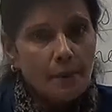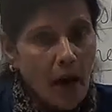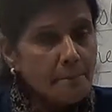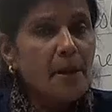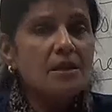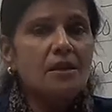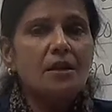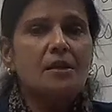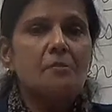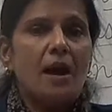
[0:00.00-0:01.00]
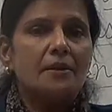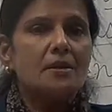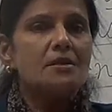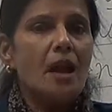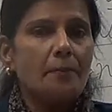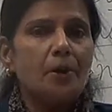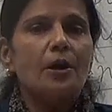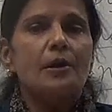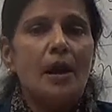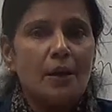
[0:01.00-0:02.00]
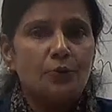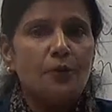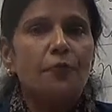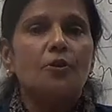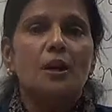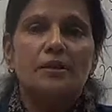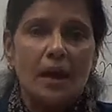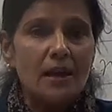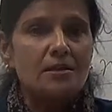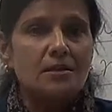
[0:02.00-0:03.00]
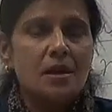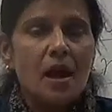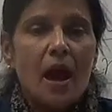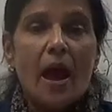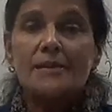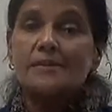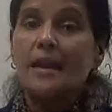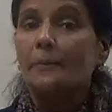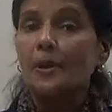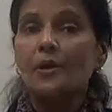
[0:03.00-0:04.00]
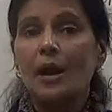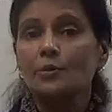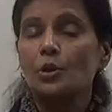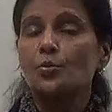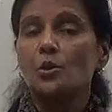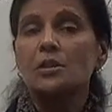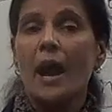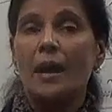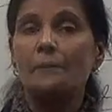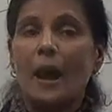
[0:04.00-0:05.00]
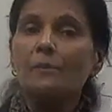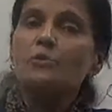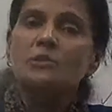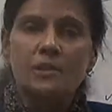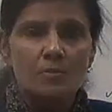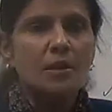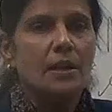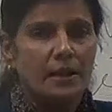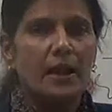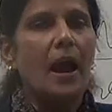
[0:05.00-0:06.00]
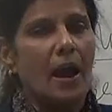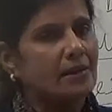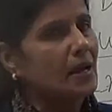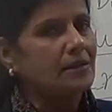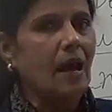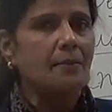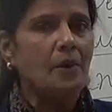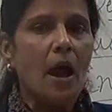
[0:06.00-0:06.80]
Ambedkar demanded separate electorate for the Dalits as separate electorate was had by Muslims in India at that time.